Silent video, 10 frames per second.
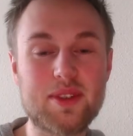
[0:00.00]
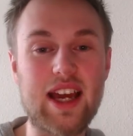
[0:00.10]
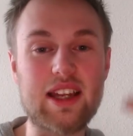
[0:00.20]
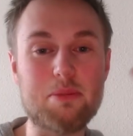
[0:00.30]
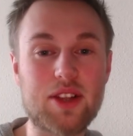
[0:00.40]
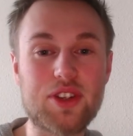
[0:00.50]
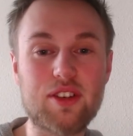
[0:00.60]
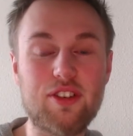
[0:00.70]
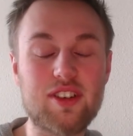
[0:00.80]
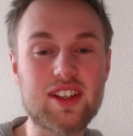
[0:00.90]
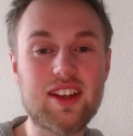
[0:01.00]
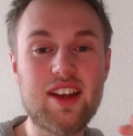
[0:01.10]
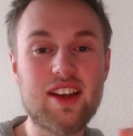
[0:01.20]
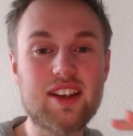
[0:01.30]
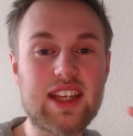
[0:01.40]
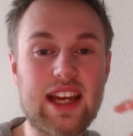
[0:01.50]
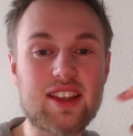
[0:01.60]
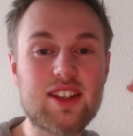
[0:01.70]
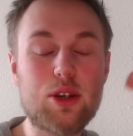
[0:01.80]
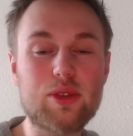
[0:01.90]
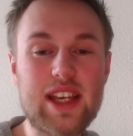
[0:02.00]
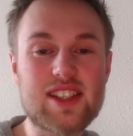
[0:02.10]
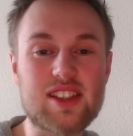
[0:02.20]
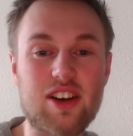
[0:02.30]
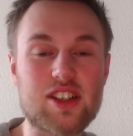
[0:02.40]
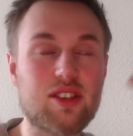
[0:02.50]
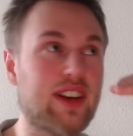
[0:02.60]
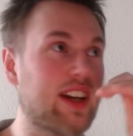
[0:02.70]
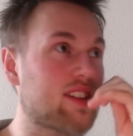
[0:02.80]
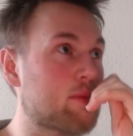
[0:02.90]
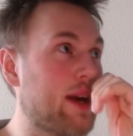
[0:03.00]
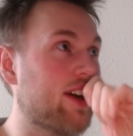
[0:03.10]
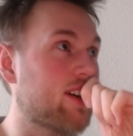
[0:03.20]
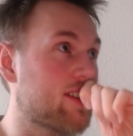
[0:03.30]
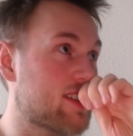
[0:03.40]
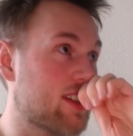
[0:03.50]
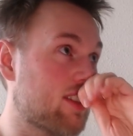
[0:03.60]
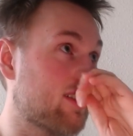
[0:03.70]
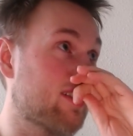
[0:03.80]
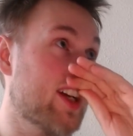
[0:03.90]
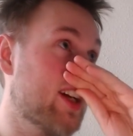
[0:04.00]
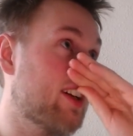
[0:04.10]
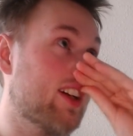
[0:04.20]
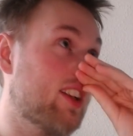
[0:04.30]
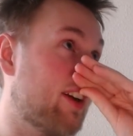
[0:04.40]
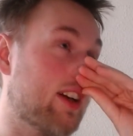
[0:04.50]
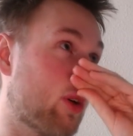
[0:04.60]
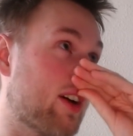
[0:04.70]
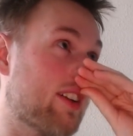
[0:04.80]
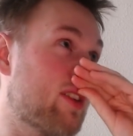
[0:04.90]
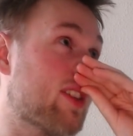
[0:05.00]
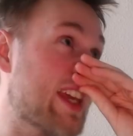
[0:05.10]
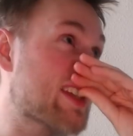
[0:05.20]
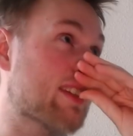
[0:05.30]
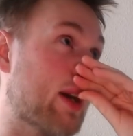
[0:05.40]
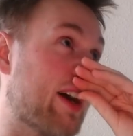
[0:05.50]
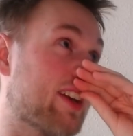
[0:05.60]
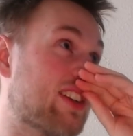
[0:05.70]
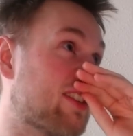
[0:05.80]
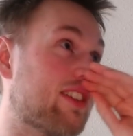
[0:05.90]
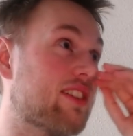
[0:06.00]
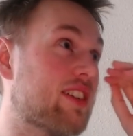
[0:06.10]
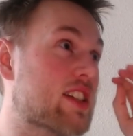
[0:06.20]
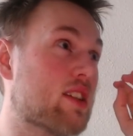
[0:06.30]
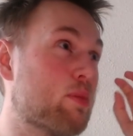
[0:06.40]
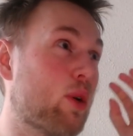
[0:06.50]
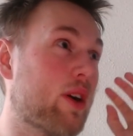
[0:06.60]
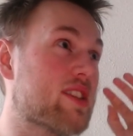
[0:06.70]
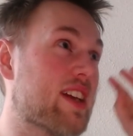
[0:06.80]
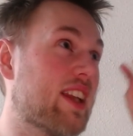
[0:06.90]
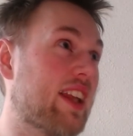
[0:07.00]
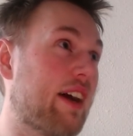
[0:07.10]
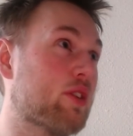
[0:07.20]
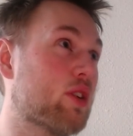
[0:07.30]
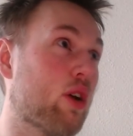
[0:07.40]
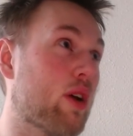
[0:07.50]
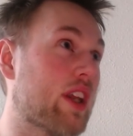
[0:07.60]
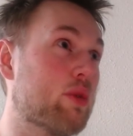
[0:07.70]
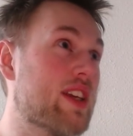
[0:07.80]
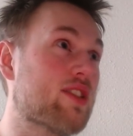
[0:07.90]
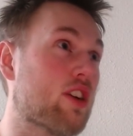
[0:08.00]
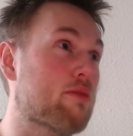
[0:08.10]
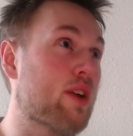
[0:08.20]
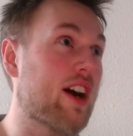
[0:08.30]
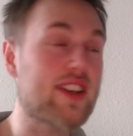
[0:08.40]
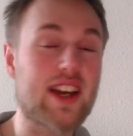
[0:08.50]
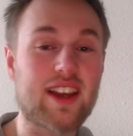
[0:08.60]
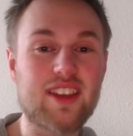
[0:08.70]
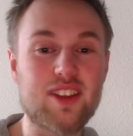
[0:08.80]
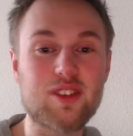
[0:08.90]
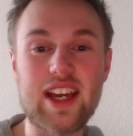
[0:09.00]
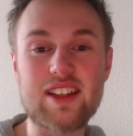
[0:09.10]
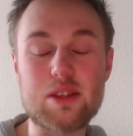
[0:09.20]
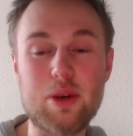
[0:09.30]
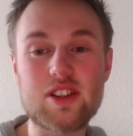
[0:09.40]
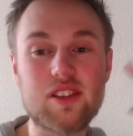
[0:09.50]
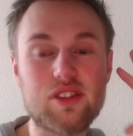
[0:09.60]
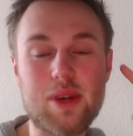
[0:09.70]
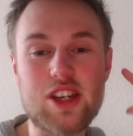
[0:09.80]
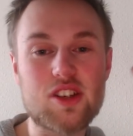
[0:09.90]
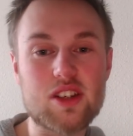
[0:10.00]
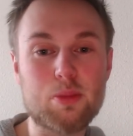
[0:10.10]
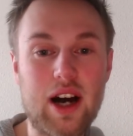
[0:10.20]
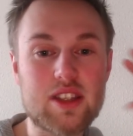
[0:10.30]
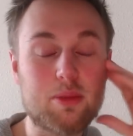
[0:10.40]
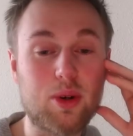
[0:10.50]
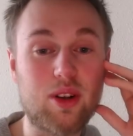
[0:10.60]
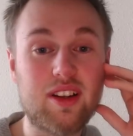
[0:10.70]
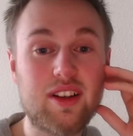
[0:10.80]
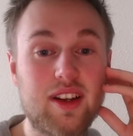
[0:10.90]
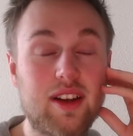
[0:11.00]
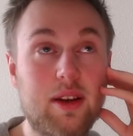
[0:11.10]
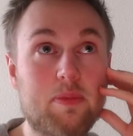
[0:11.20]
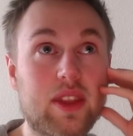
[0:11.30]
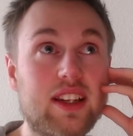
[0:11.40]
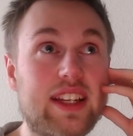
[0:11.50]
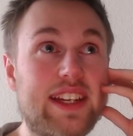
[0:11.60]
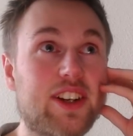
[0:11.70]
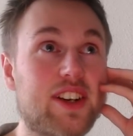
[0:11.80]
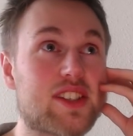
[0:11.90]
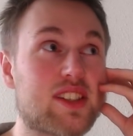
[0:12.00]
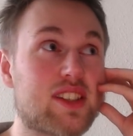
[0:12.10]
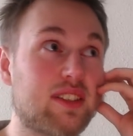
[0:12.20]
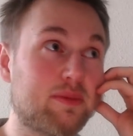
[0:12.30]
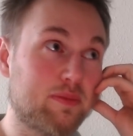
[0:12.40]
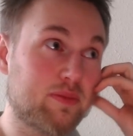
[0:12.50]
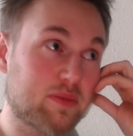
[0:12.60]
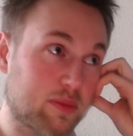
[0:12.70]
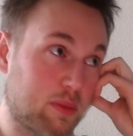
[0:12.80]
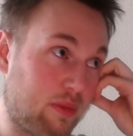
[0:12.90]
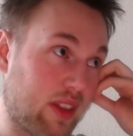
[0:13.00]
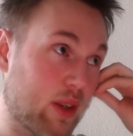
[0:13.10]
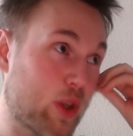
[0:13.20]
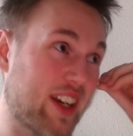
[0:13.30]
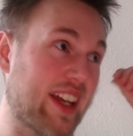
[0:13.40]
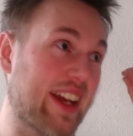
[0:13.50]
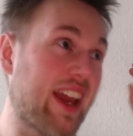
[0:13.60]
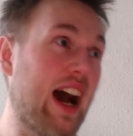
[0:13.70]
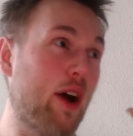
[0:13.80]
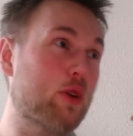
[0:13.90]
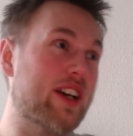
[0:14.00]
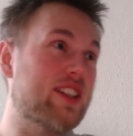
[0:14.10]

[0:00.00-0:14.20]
that ability to get new research on various matters and to learn new things about it. You know, explorers, they love to go on a research project and to get as much information as possible. Leaders, we're like, how do I